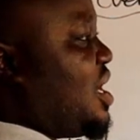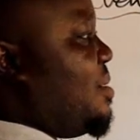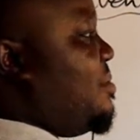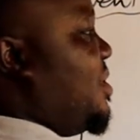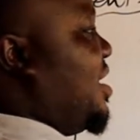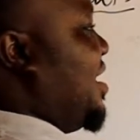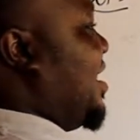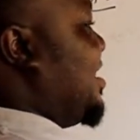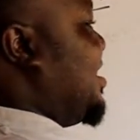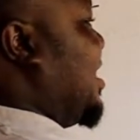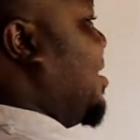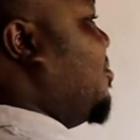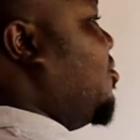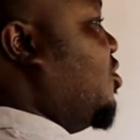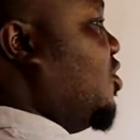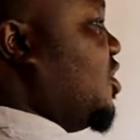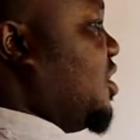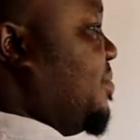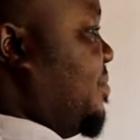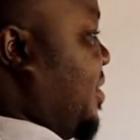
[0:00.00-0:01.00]
about the
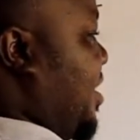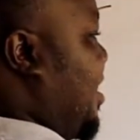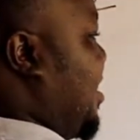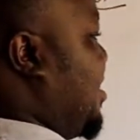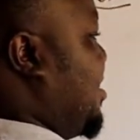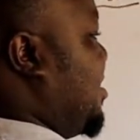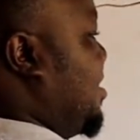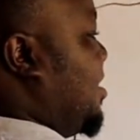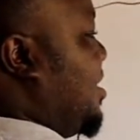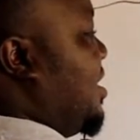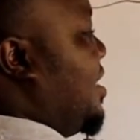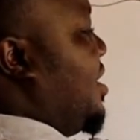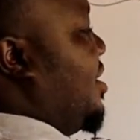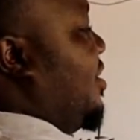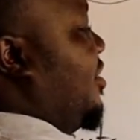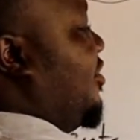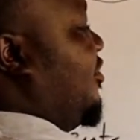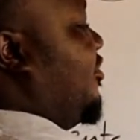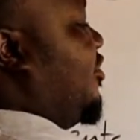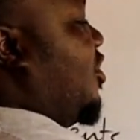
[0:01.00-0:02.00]
sample space
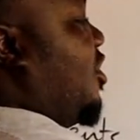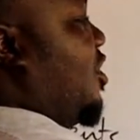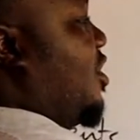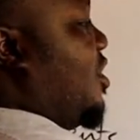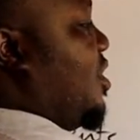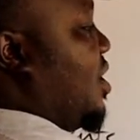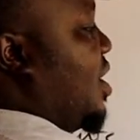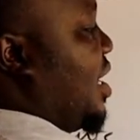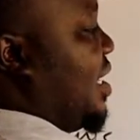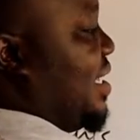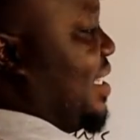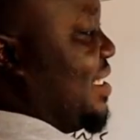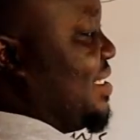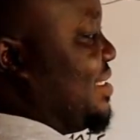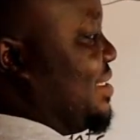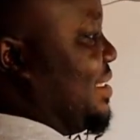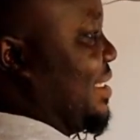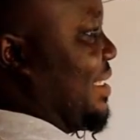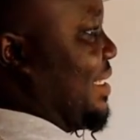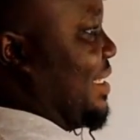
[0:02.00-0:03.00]
for,
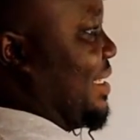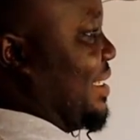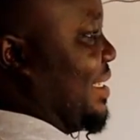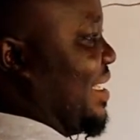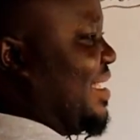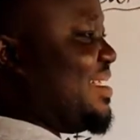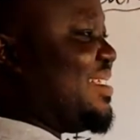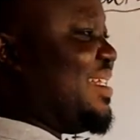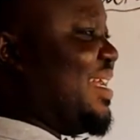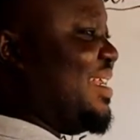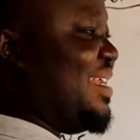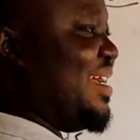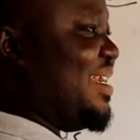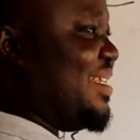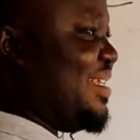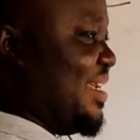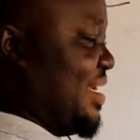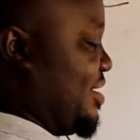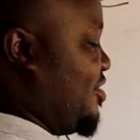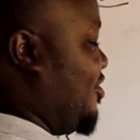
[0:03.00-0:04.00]
let's say, a standard
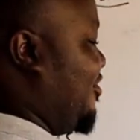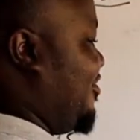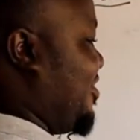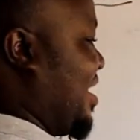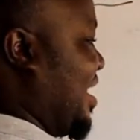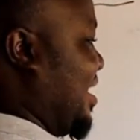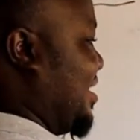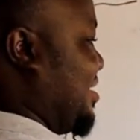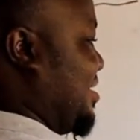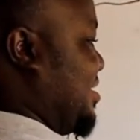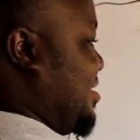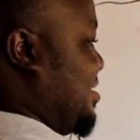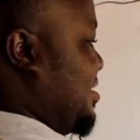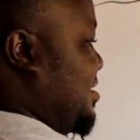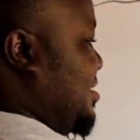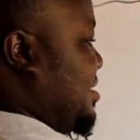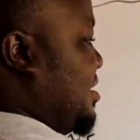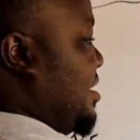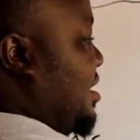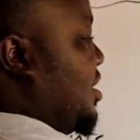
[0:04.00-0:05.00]
deck of cards.
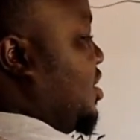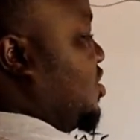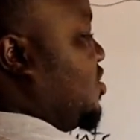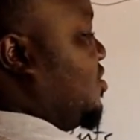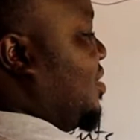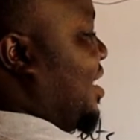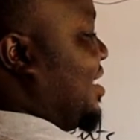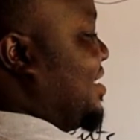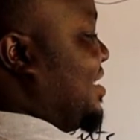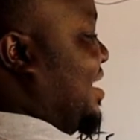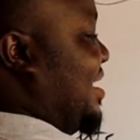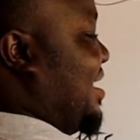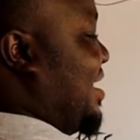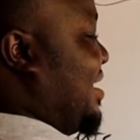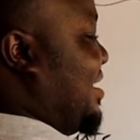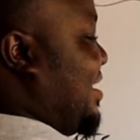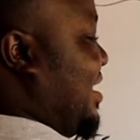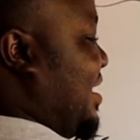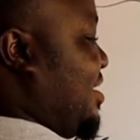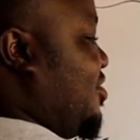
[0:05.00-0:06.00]
So a
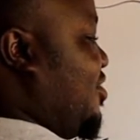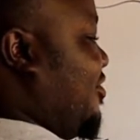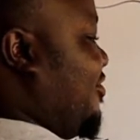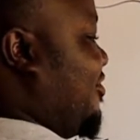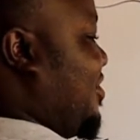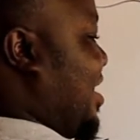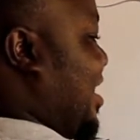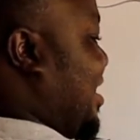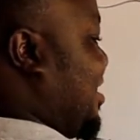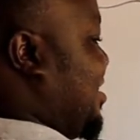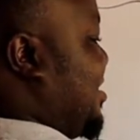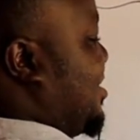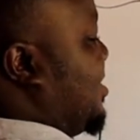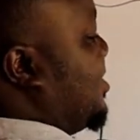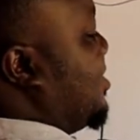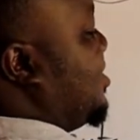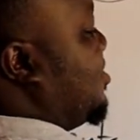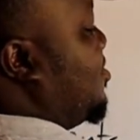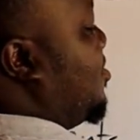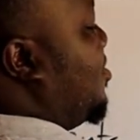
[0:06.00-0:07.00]
standard deck of cards.
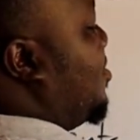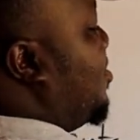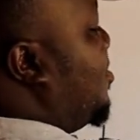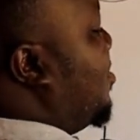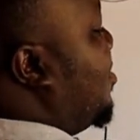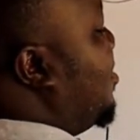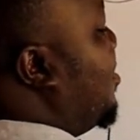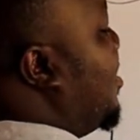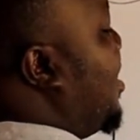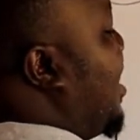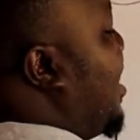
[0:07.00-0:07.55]
So